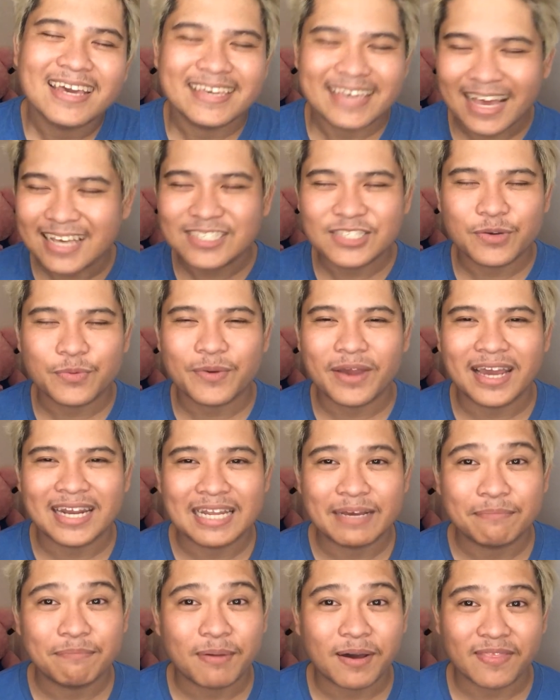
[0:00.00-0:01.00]
Yes, the
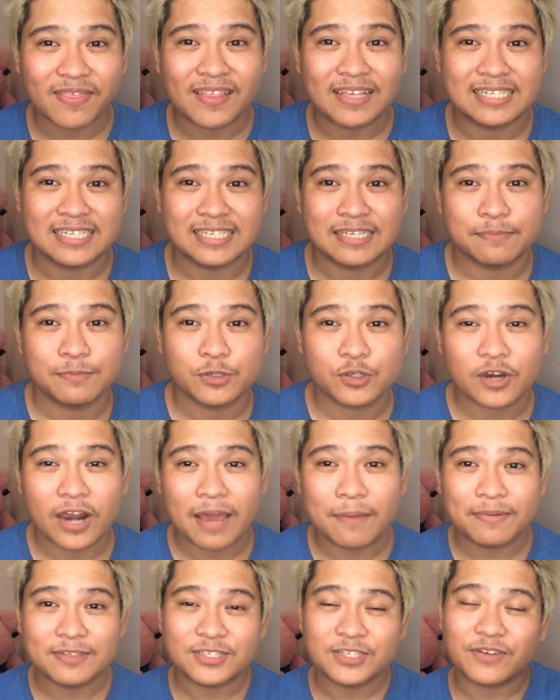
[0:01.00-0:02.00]
red button is
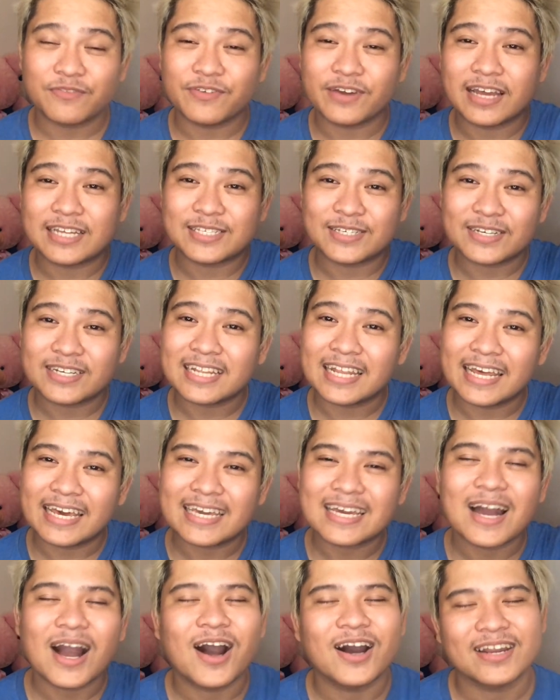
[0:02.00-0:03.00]
subscribe. And don't forget to
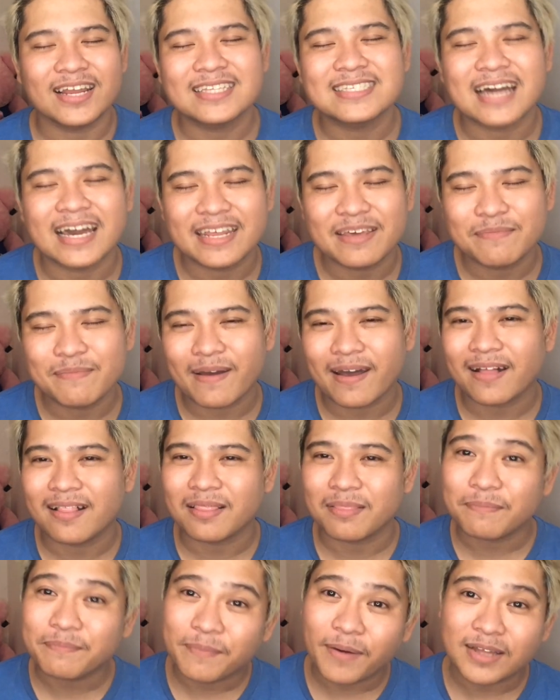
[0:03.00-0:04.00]
click on a tiny
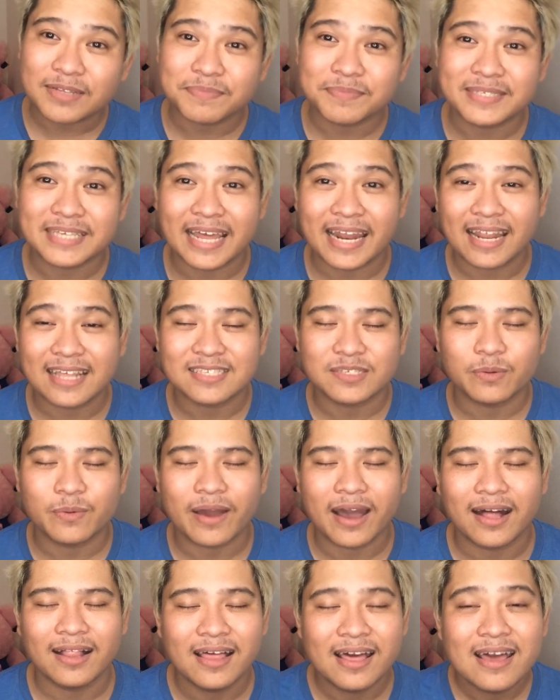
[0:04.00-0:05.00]
bell button set as
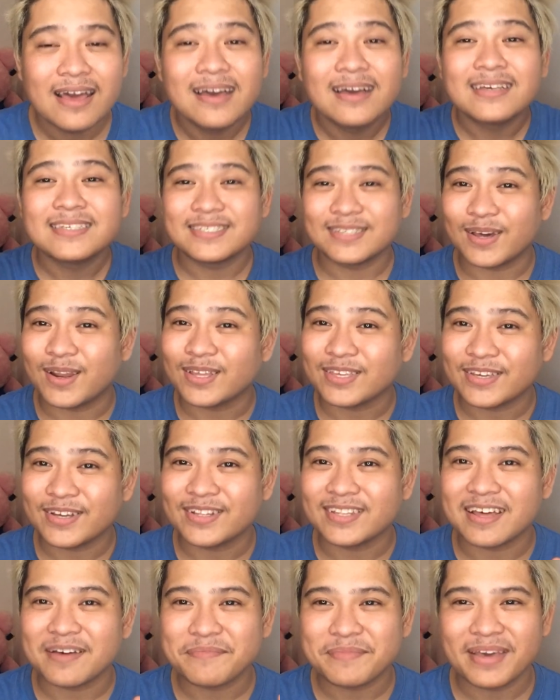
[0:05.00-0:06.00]
well so that
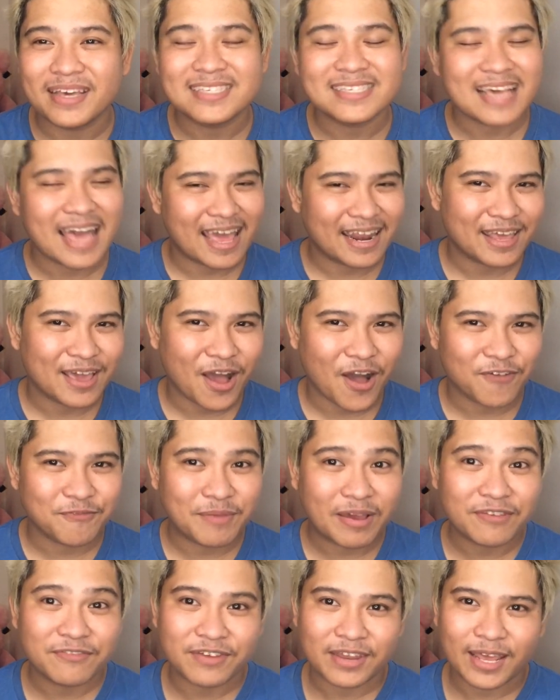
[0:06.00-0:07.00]
you'll not miss any of
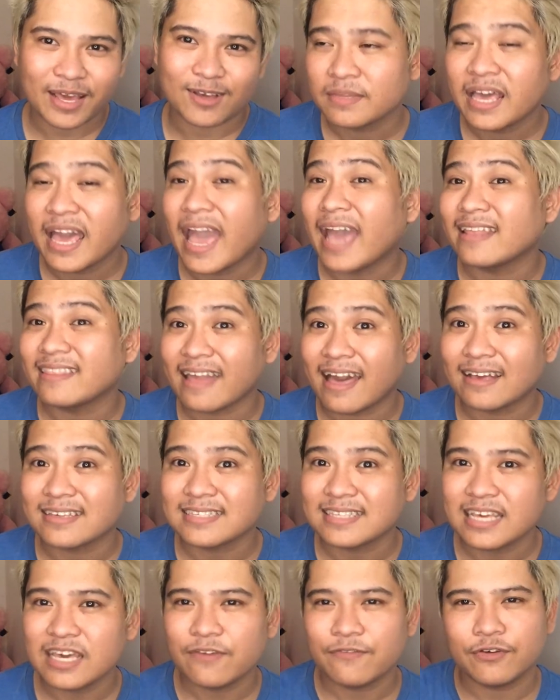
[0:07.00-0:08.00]
my videos. And
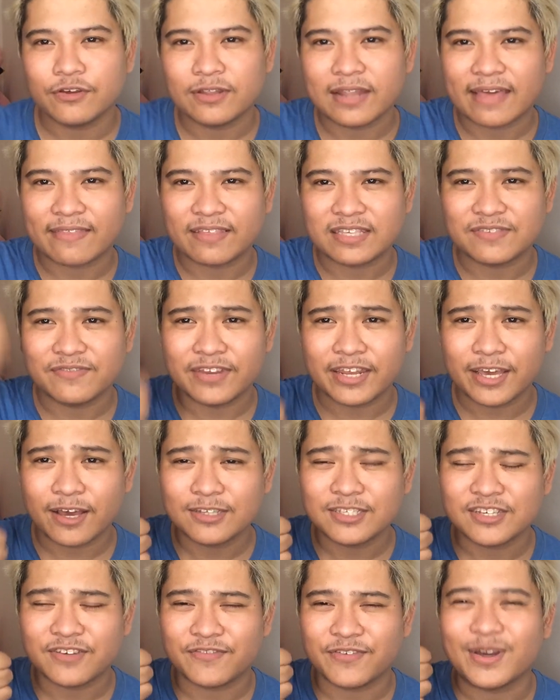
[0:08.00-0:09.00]
lastly, if you like this
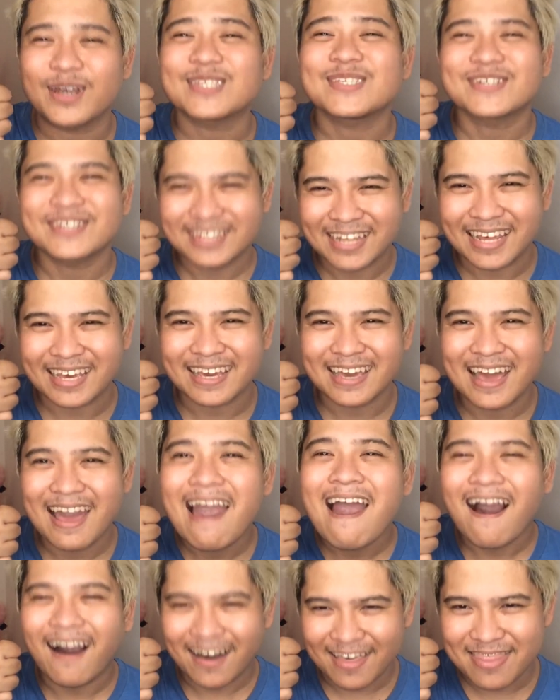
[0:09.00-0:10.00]
video, don't forget to click
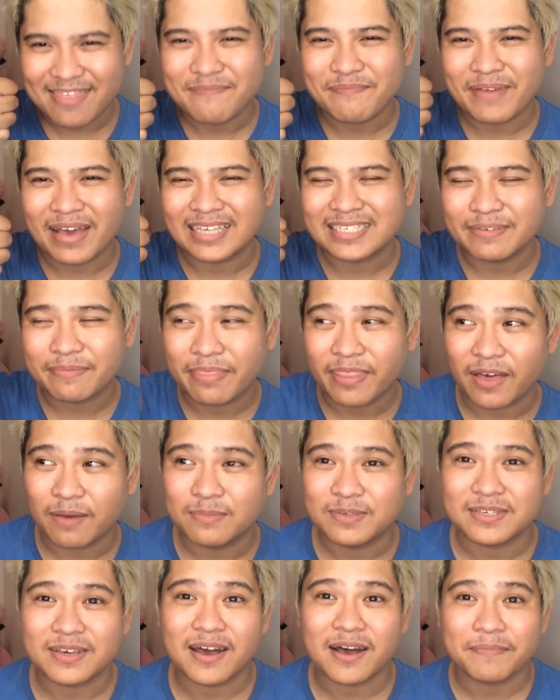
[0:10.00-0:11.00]
on the massive
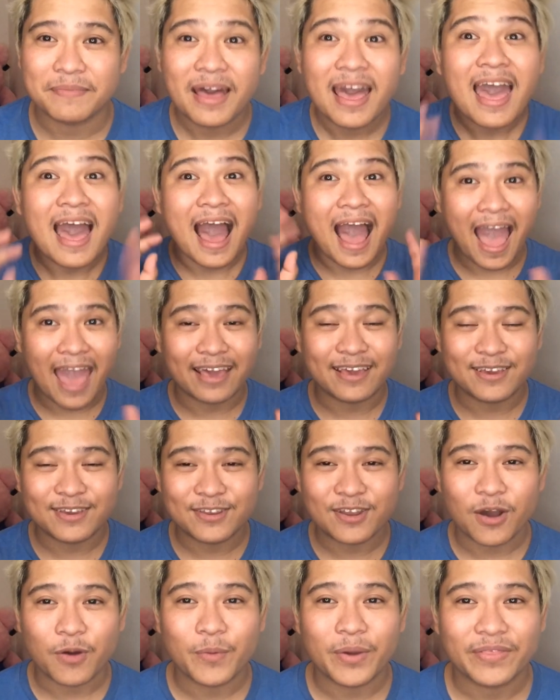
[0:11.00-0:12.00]
thumbs up. I
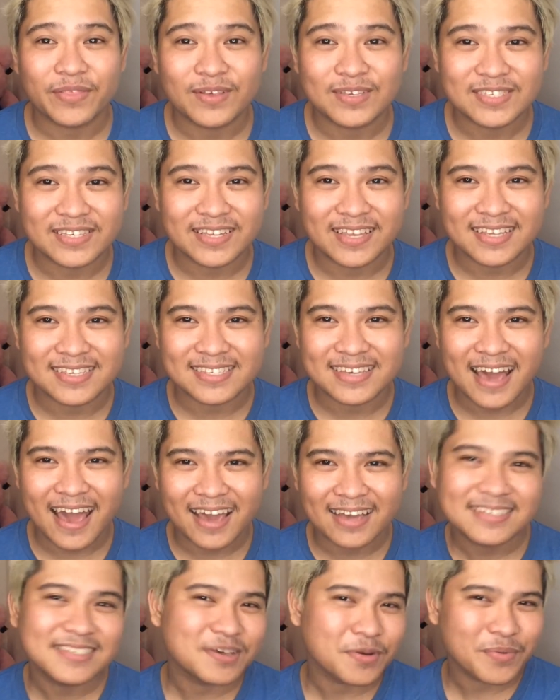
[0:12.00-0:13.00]
cannot wait to see this,
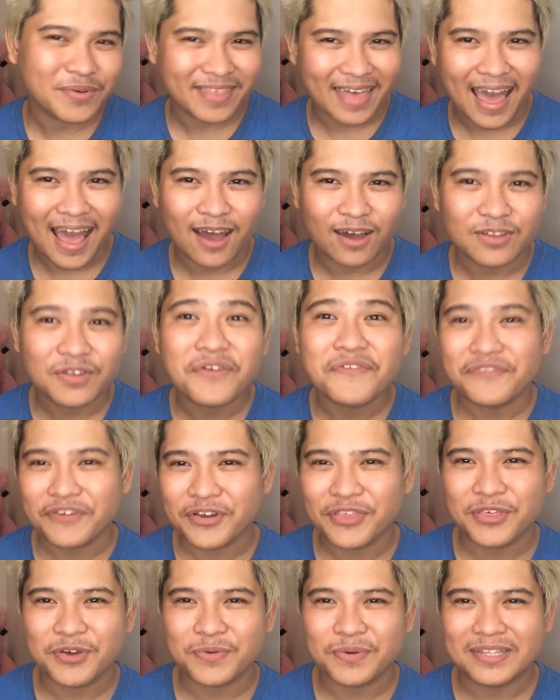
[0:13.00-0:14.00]
guys. So without
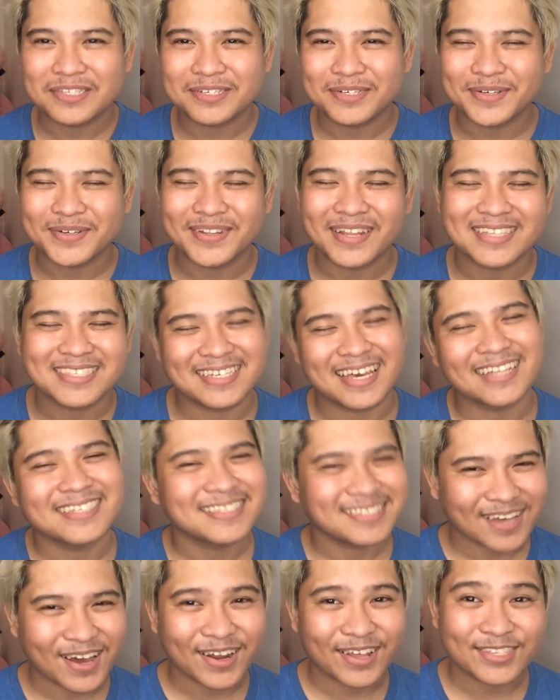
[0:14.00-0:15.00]
further ado, let's get
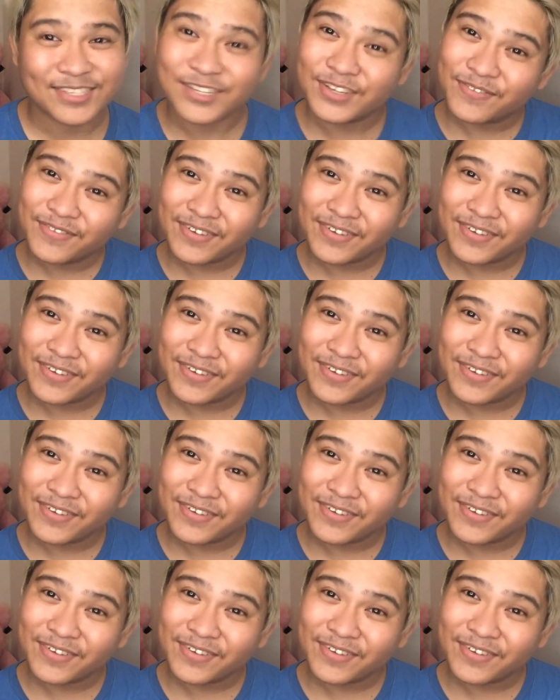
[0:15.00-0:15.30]
started to the